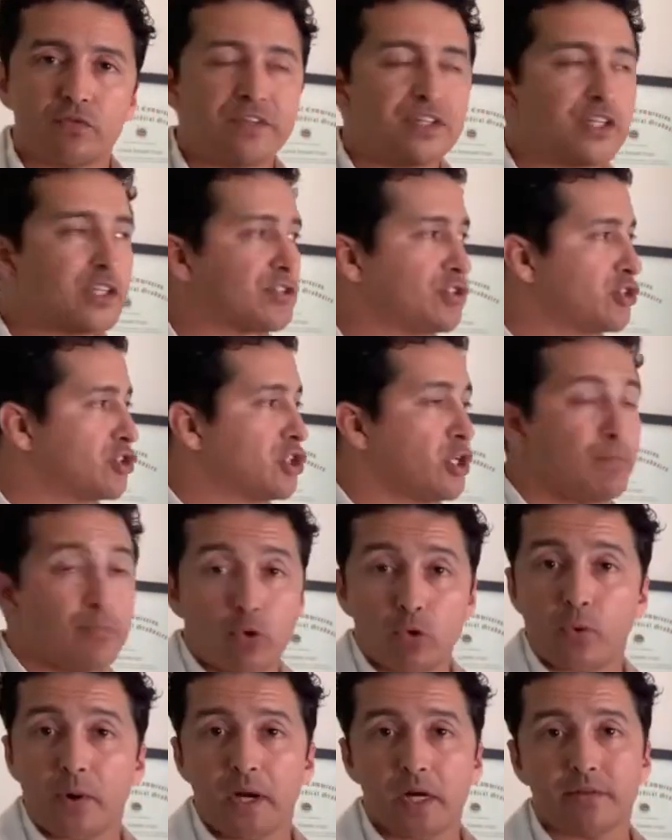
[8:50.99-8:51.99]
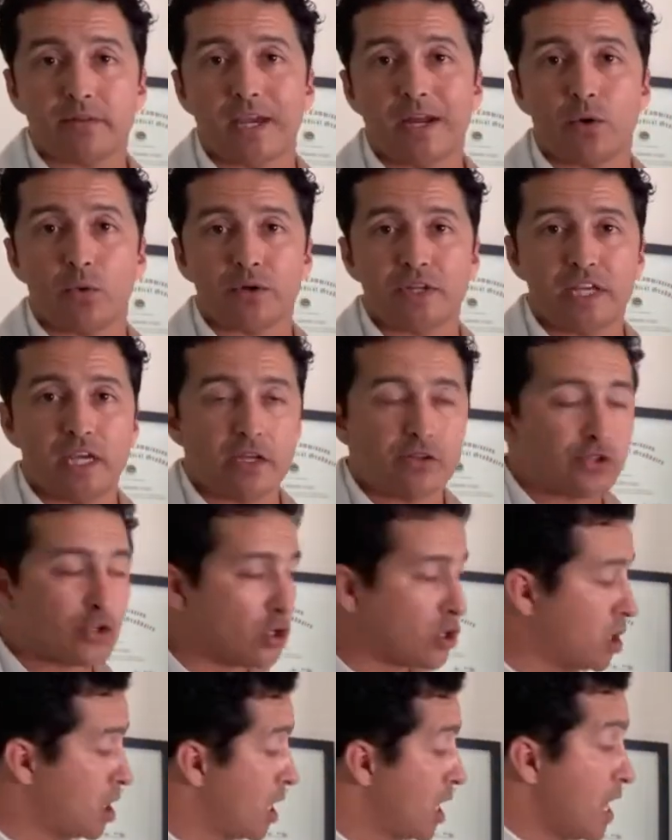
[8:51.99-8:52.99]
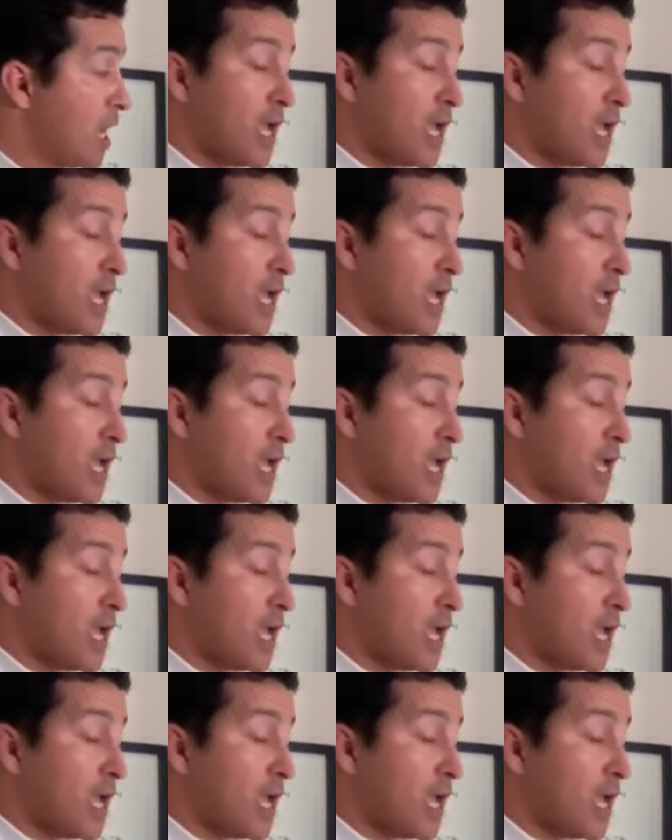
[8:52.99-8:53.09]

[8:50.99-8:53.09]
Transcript: which is super rare thyroid cancer,